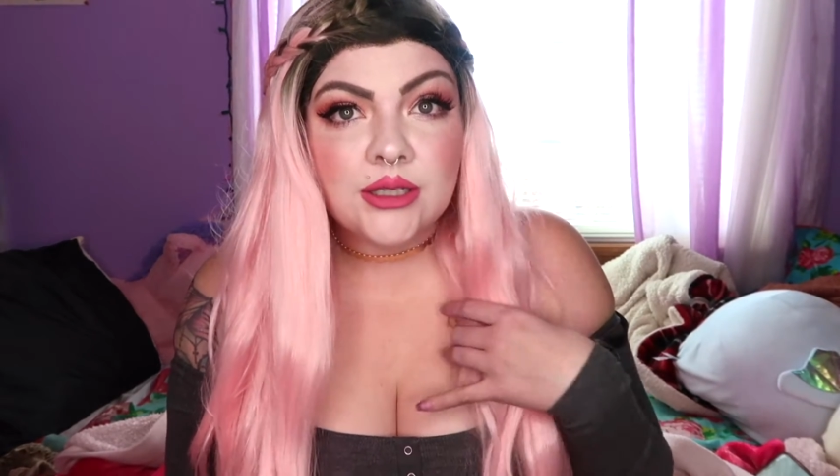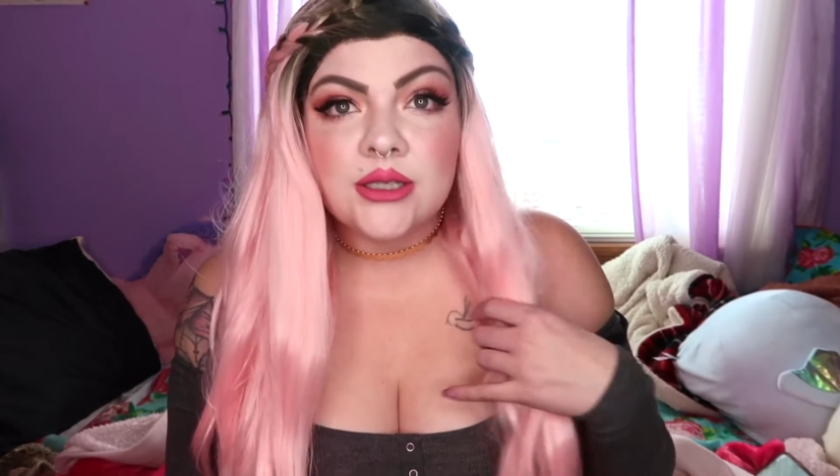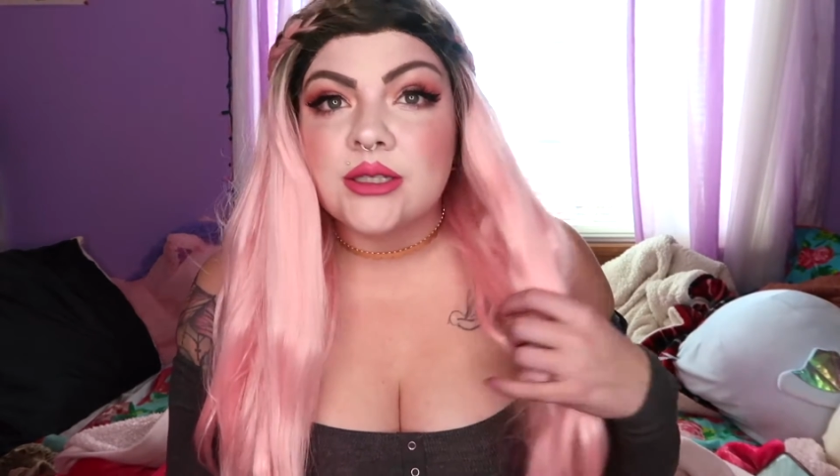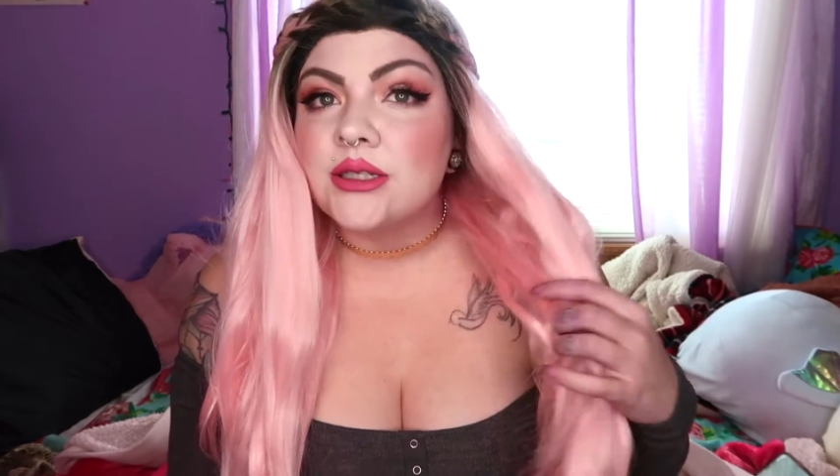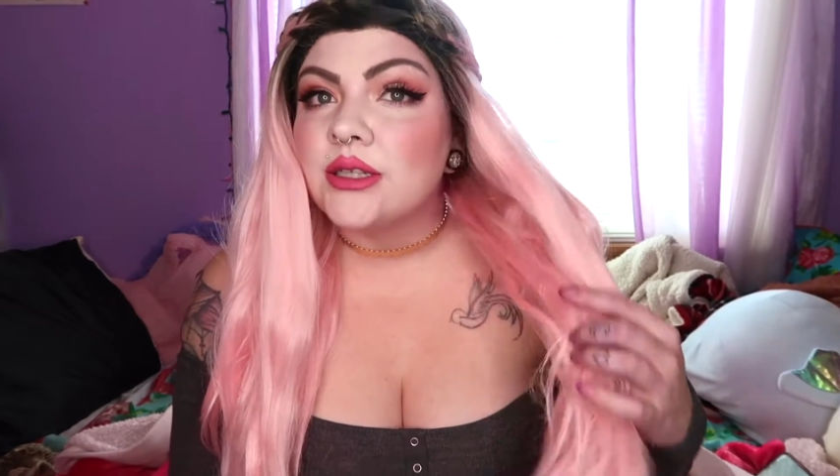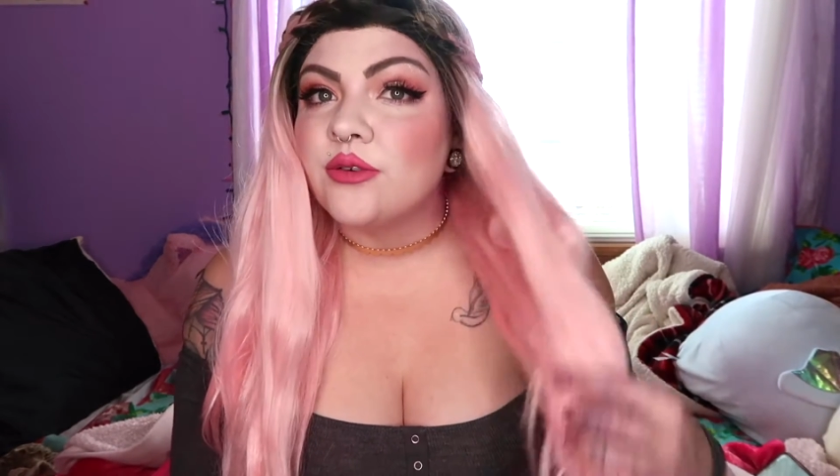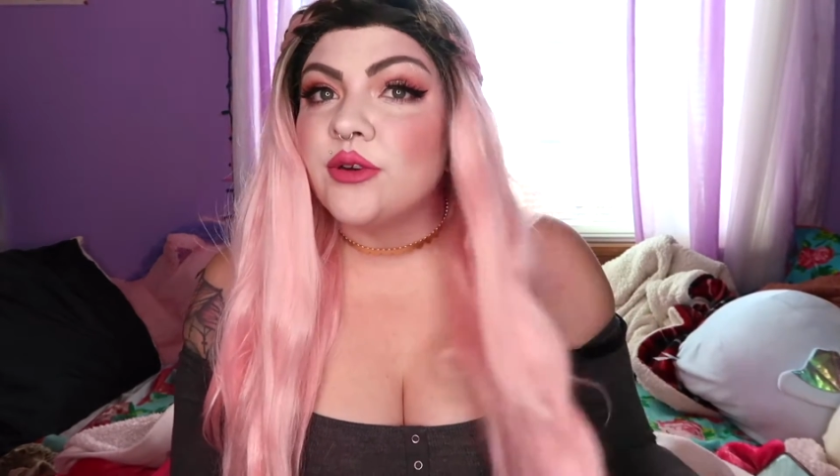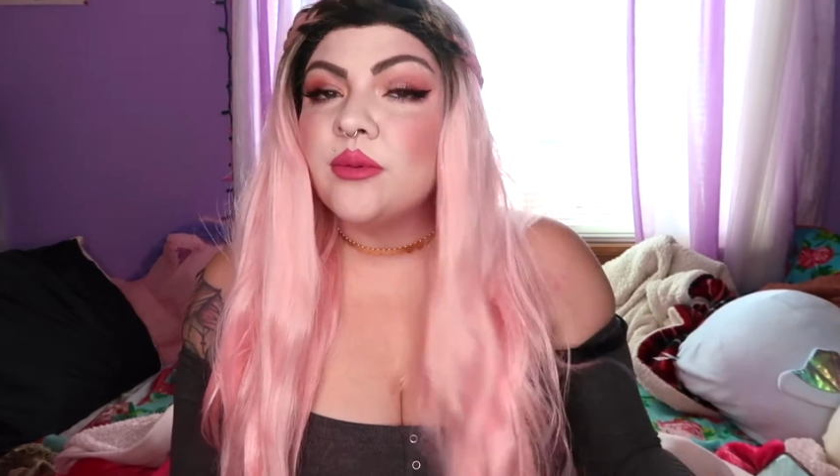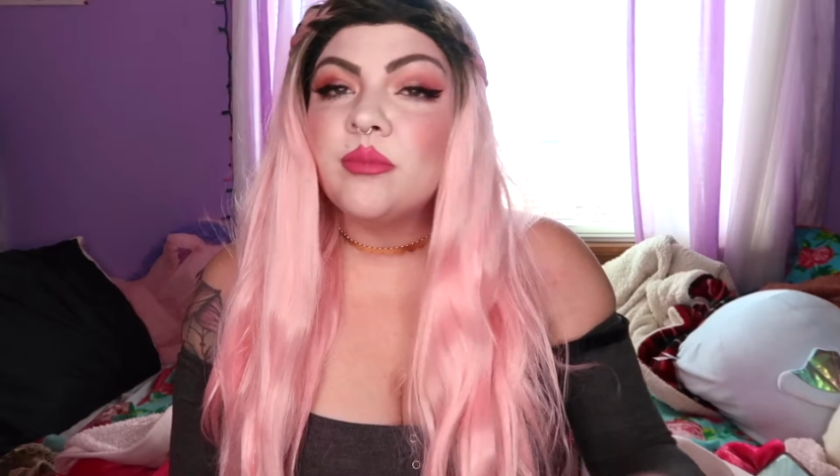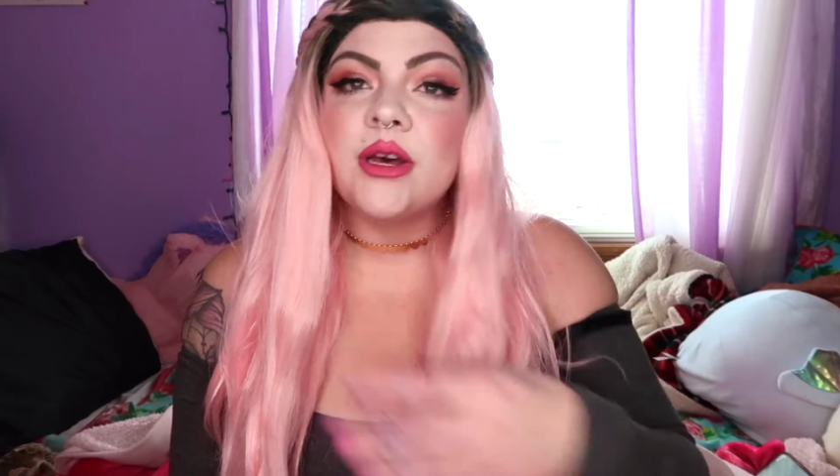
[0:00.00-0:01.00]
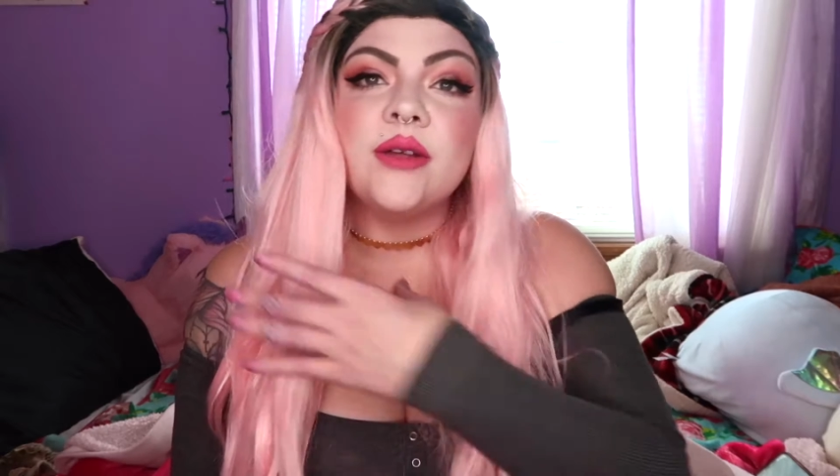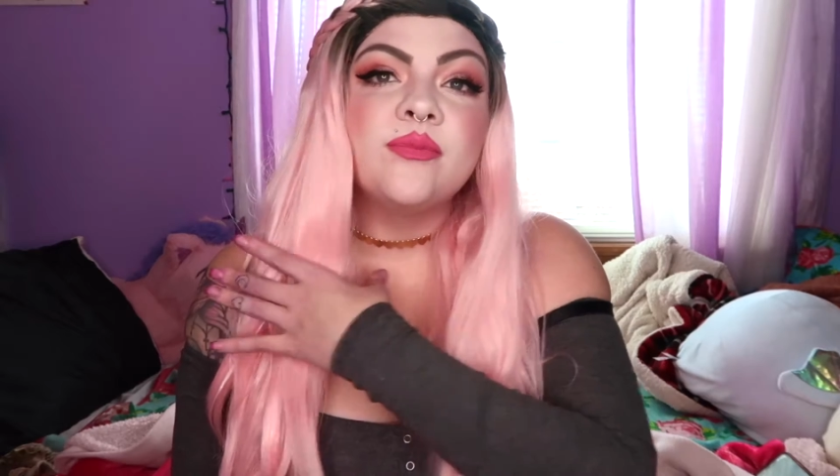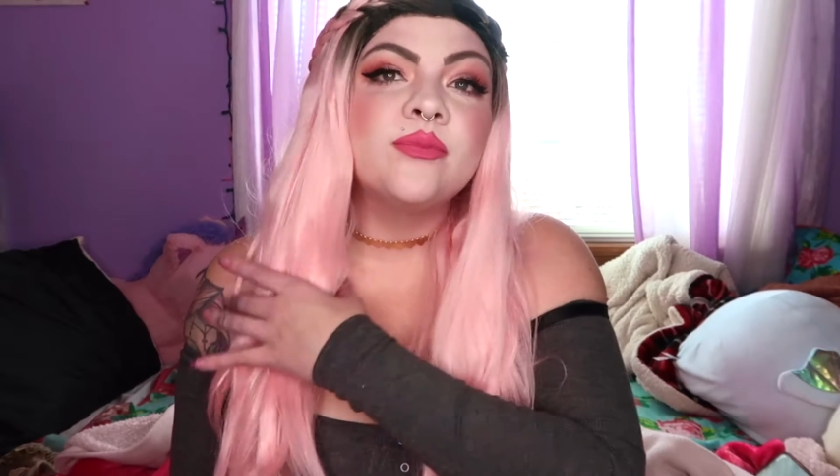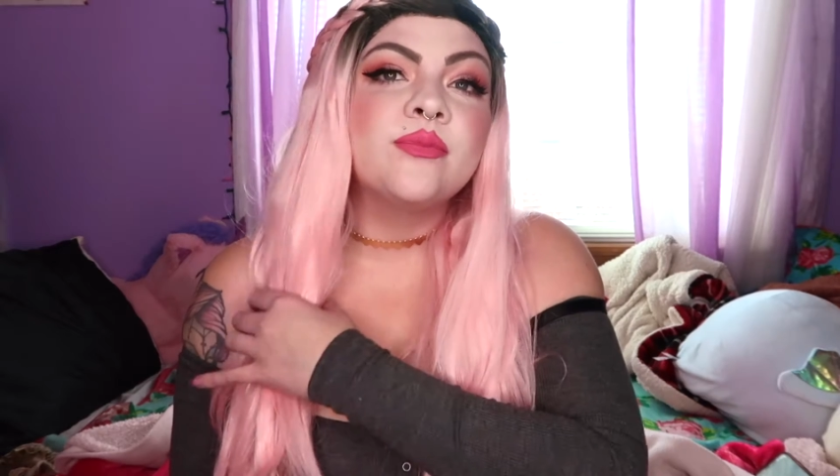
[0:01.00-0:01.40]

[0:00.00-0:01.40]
because it's different, but